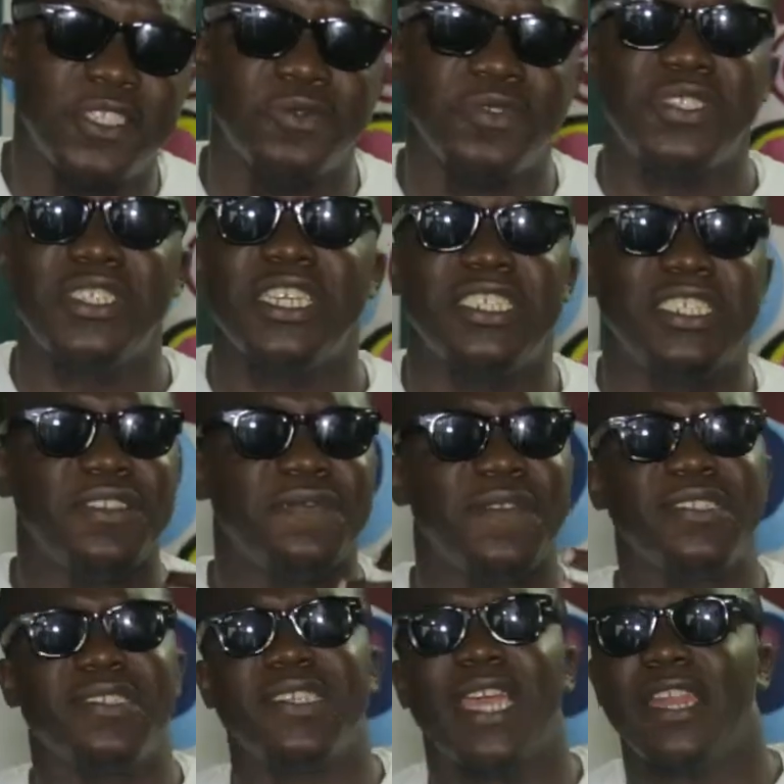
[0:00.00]
You will see a
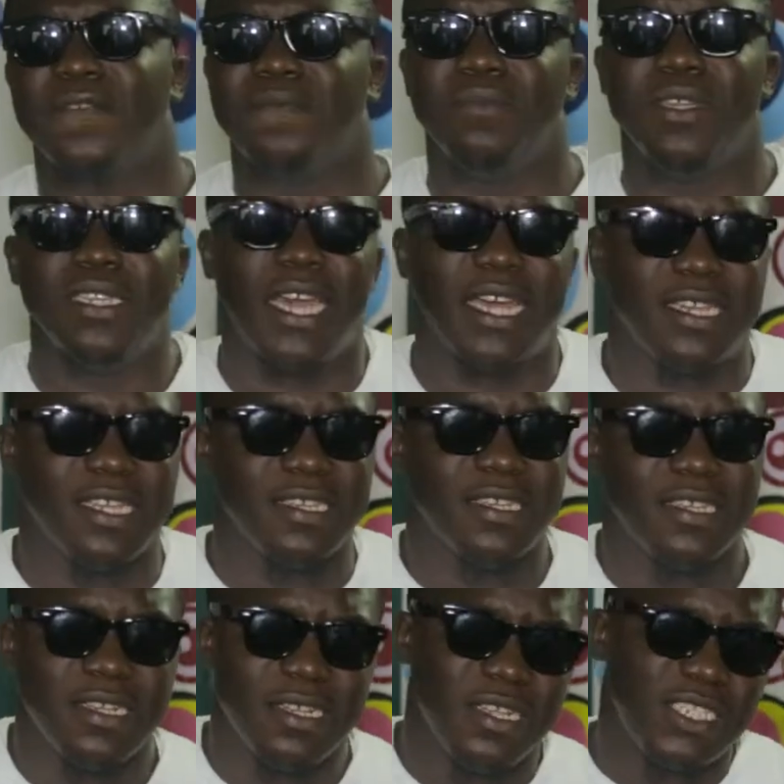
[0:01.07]
different side of me that day.
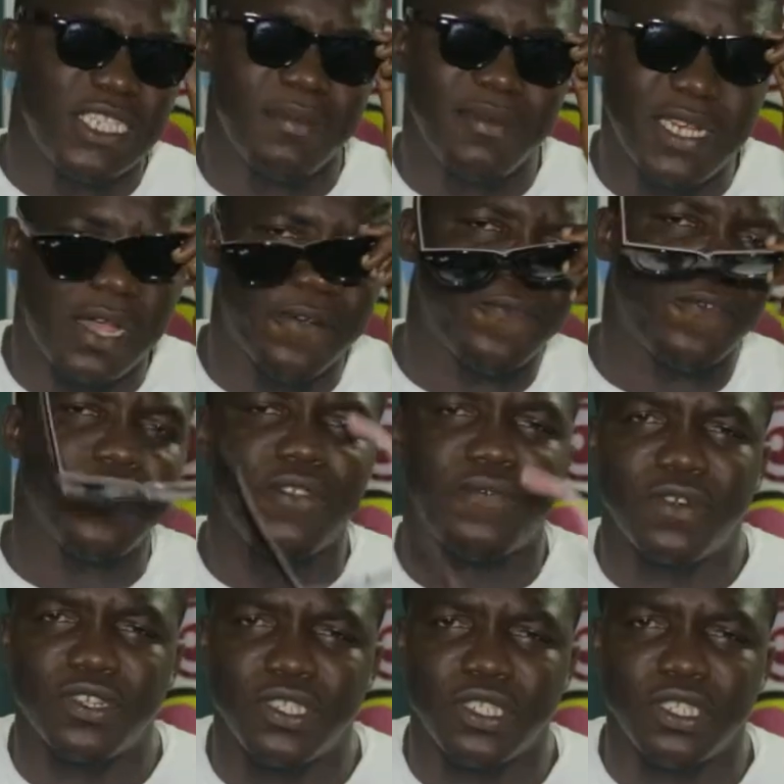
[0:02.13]
Shebi na funny
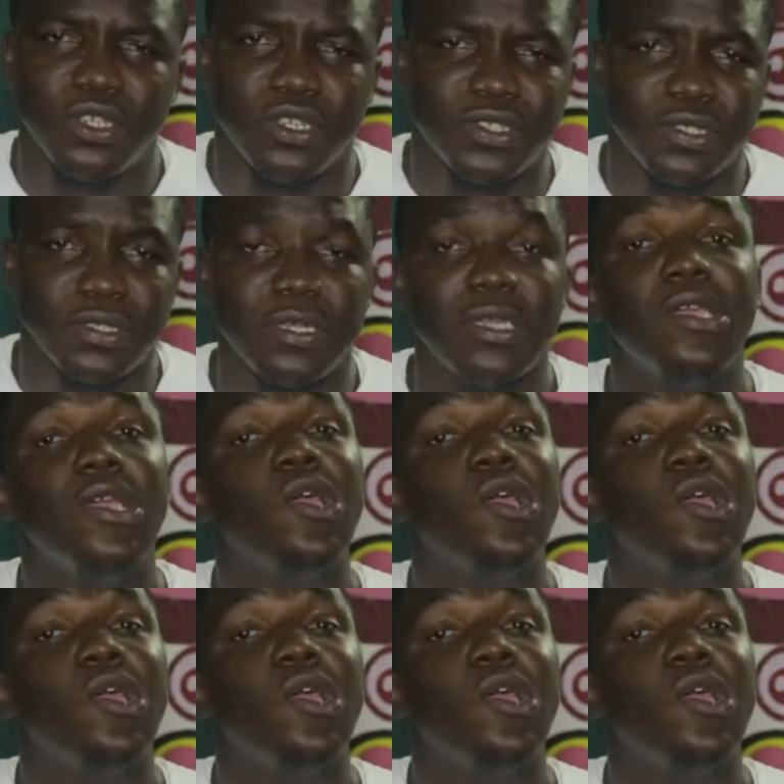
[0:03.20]
for this industry.